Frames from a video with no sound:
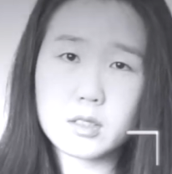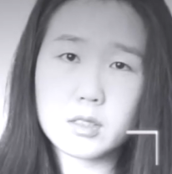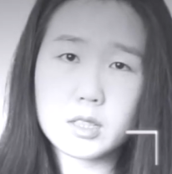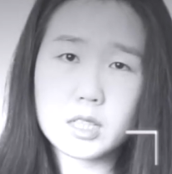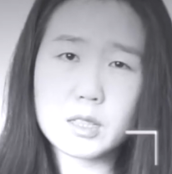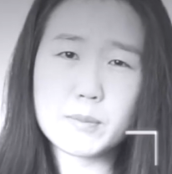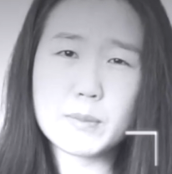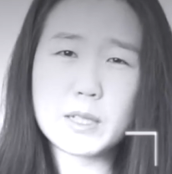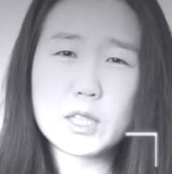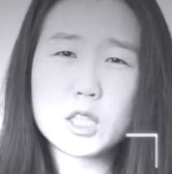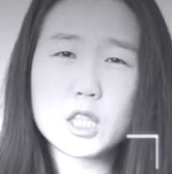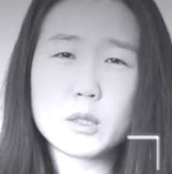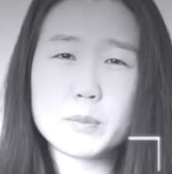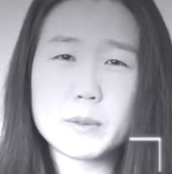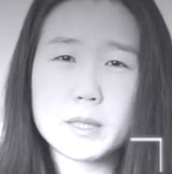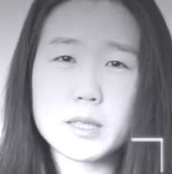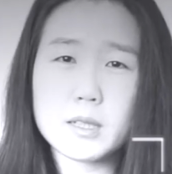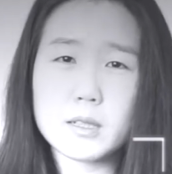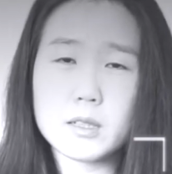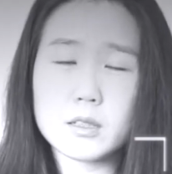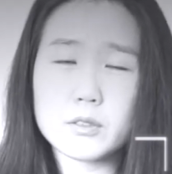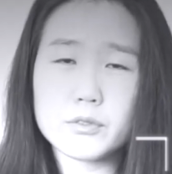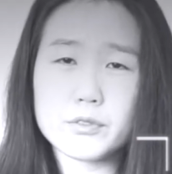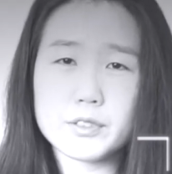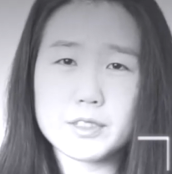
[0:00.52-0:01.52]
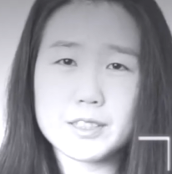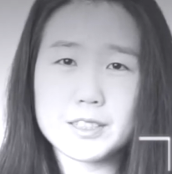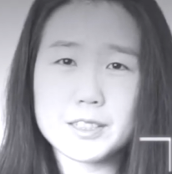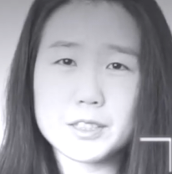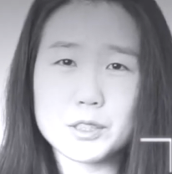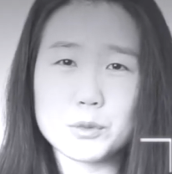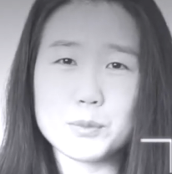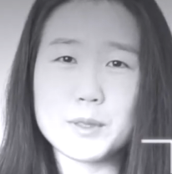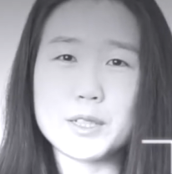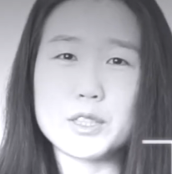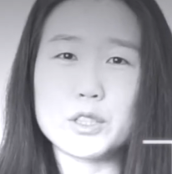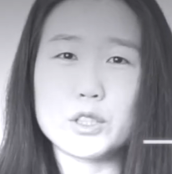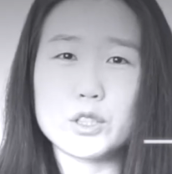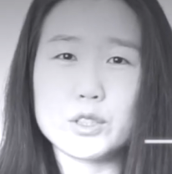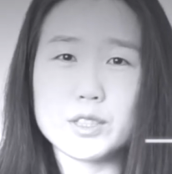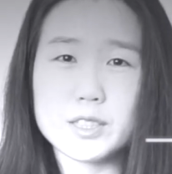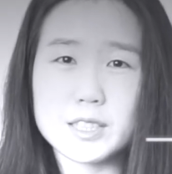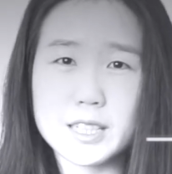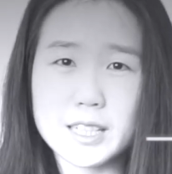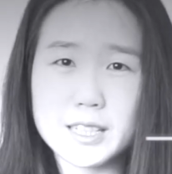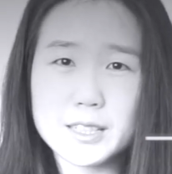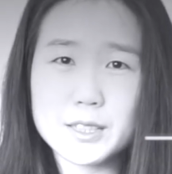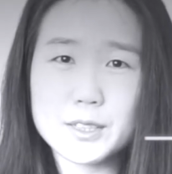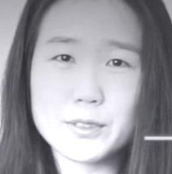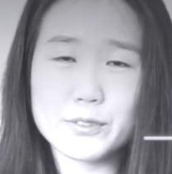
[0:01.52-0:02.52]
It may not be obvious when you
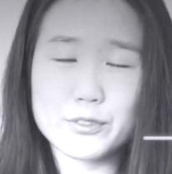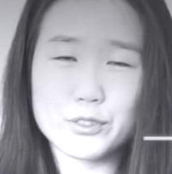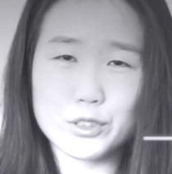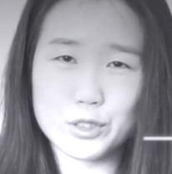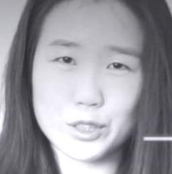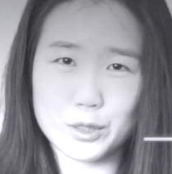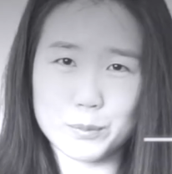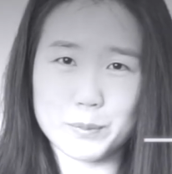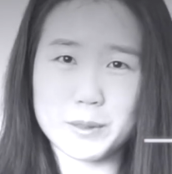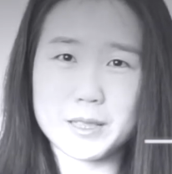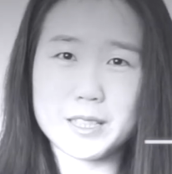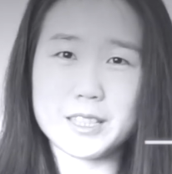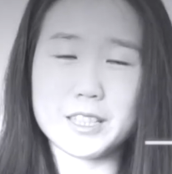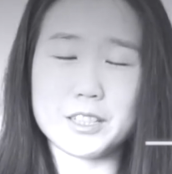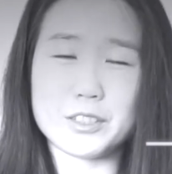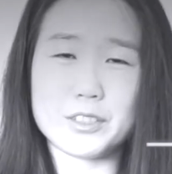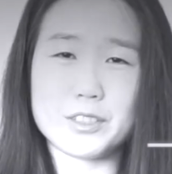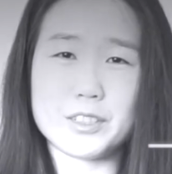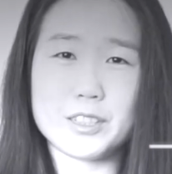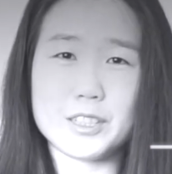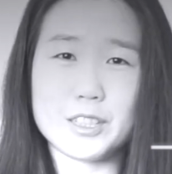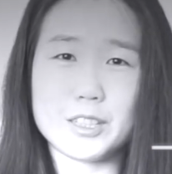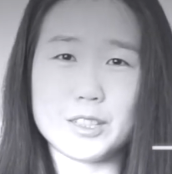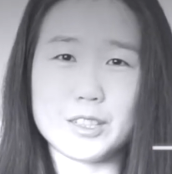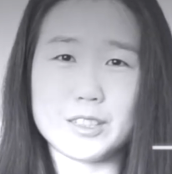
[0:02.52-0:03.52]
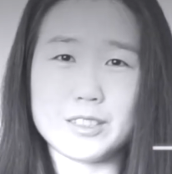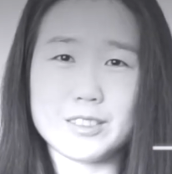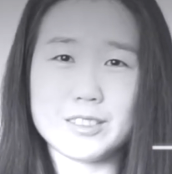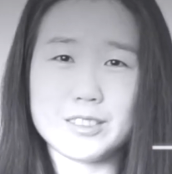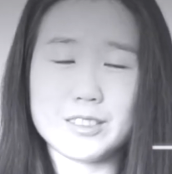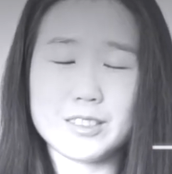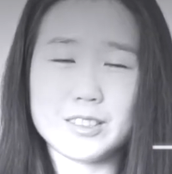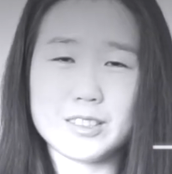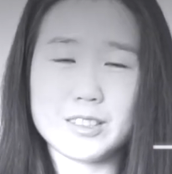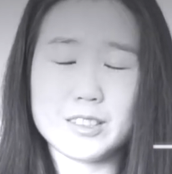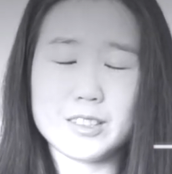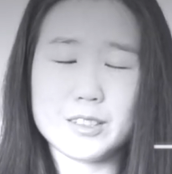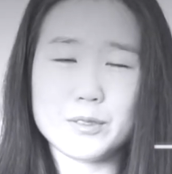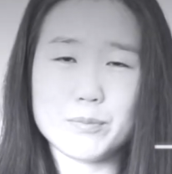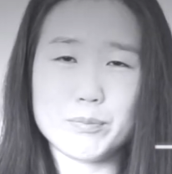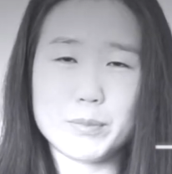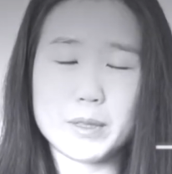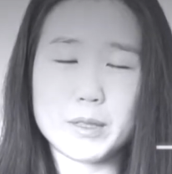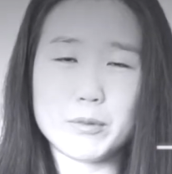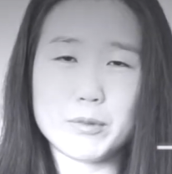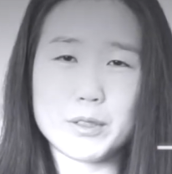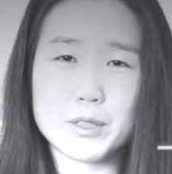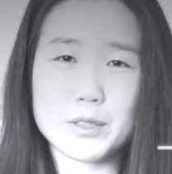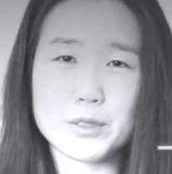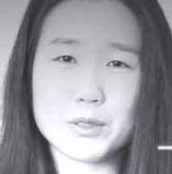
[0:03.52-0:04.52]
sign up for a PhD,
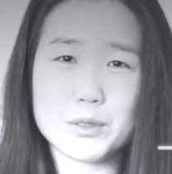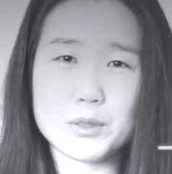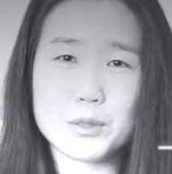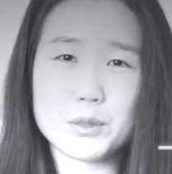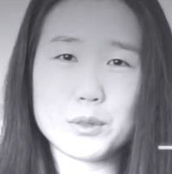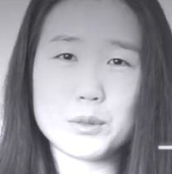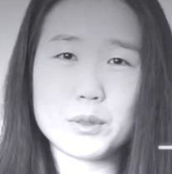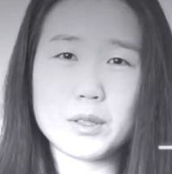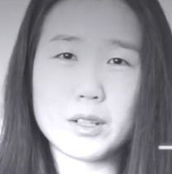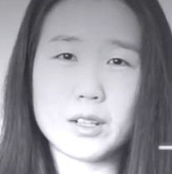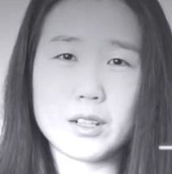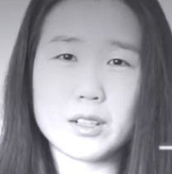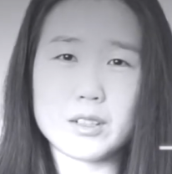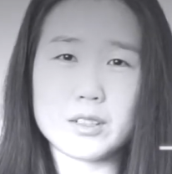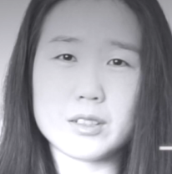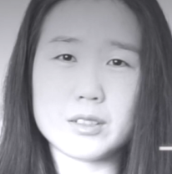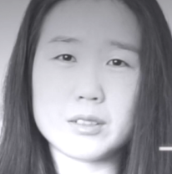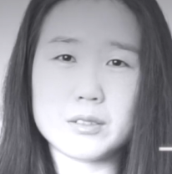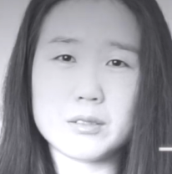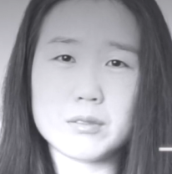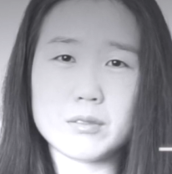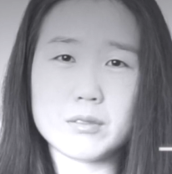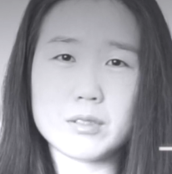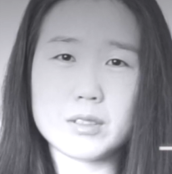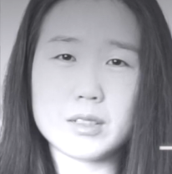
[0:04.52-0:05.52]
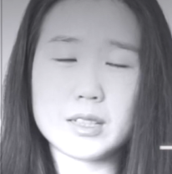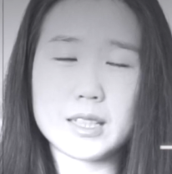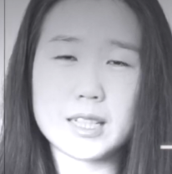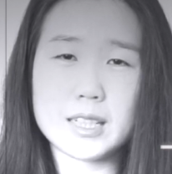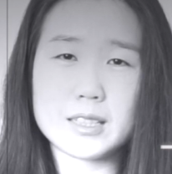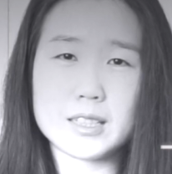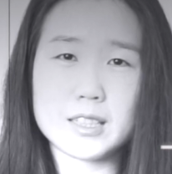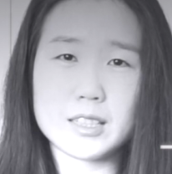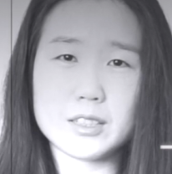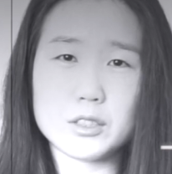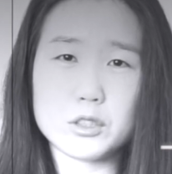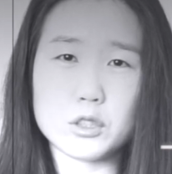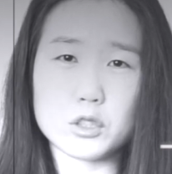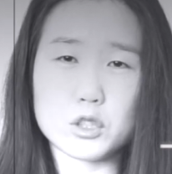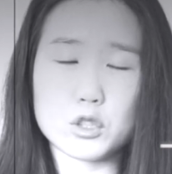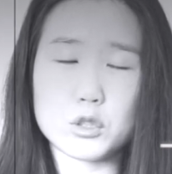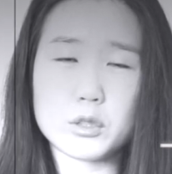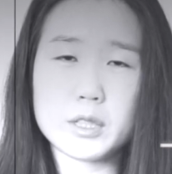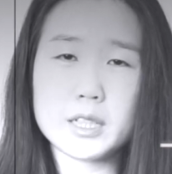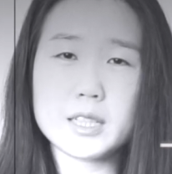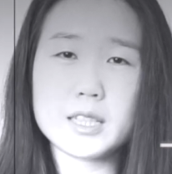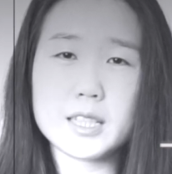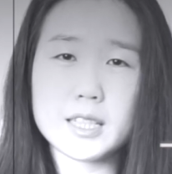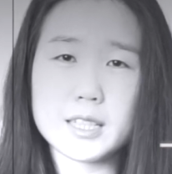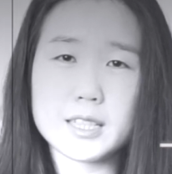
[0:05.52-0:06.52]
but when you are getting your
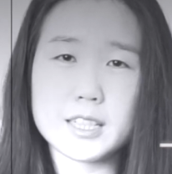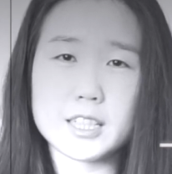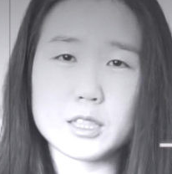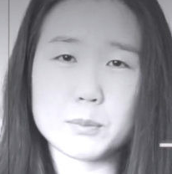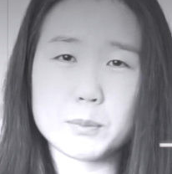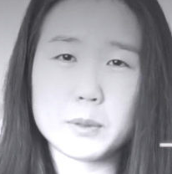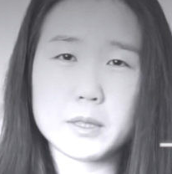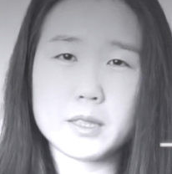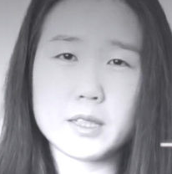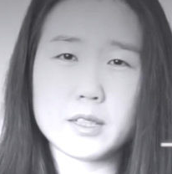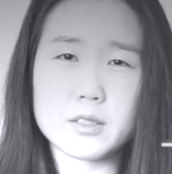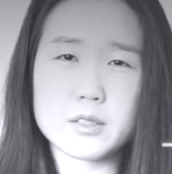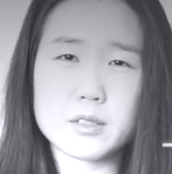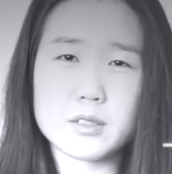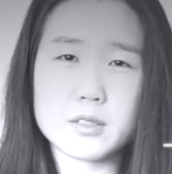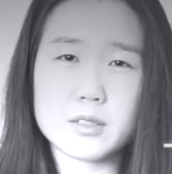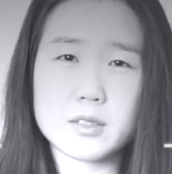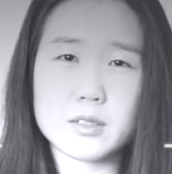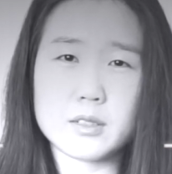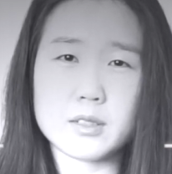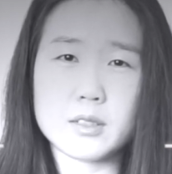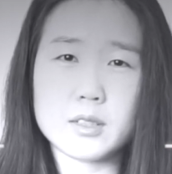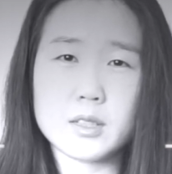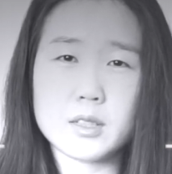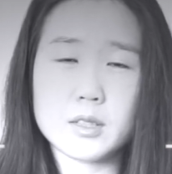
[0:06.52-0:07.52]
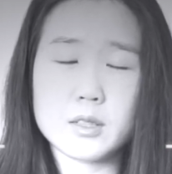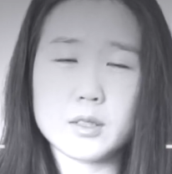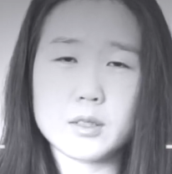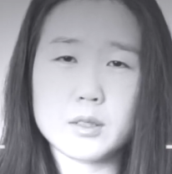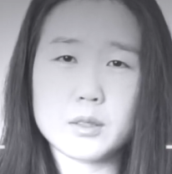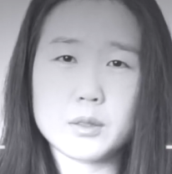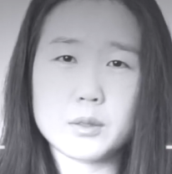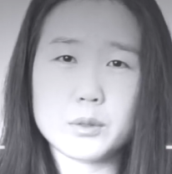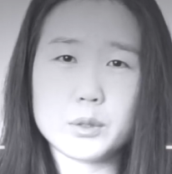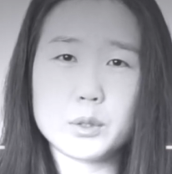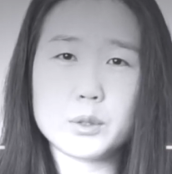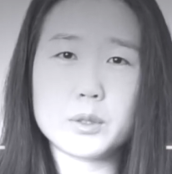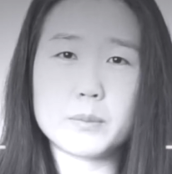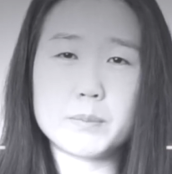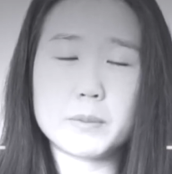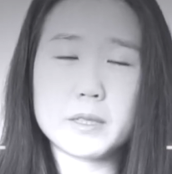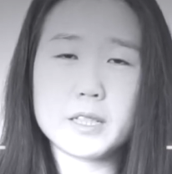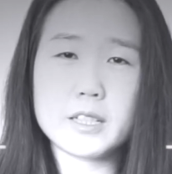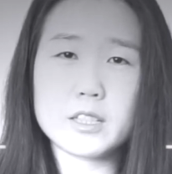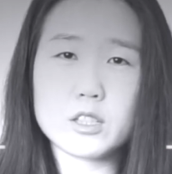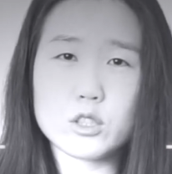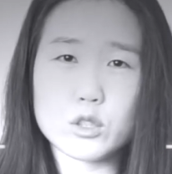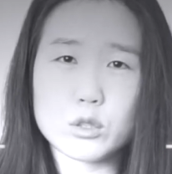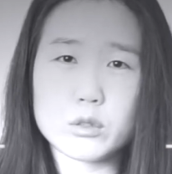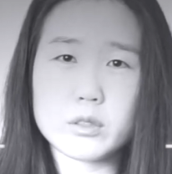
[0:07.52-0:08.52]
training as PhD, you are
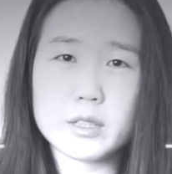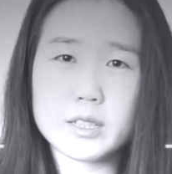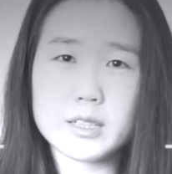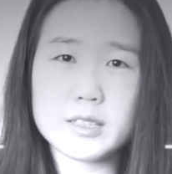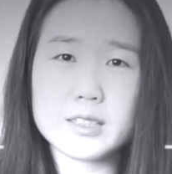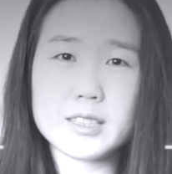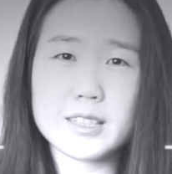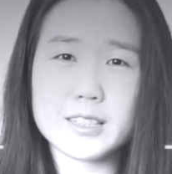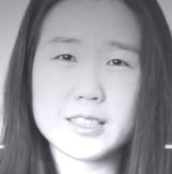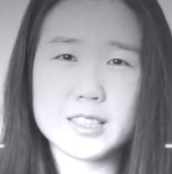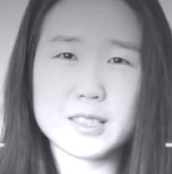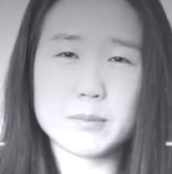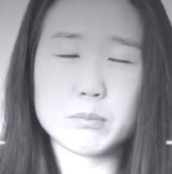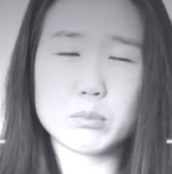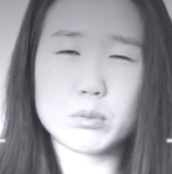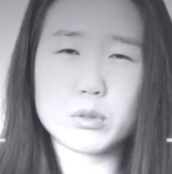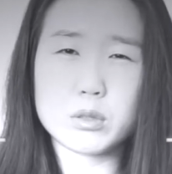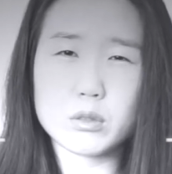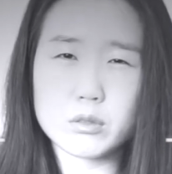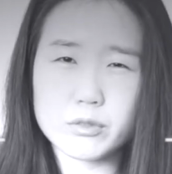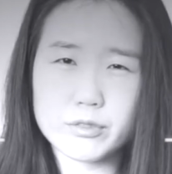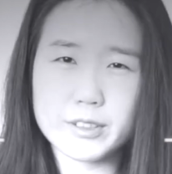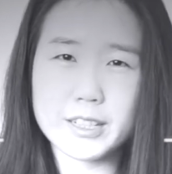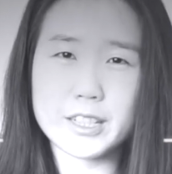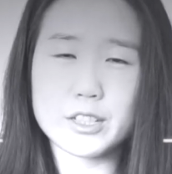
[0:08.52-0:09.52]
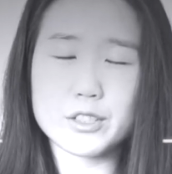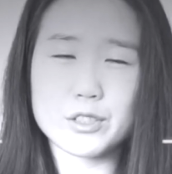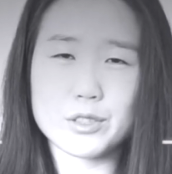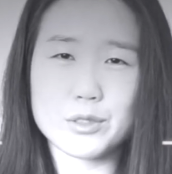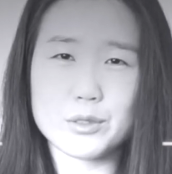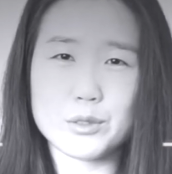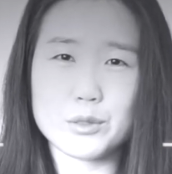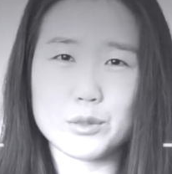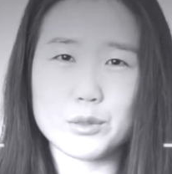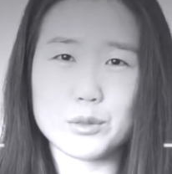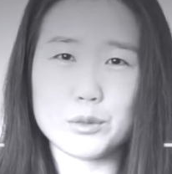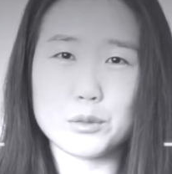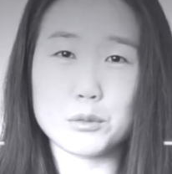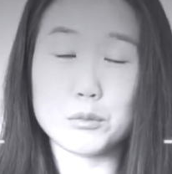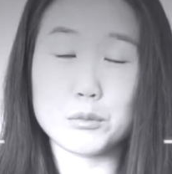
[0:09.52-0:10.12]
being trained as a professional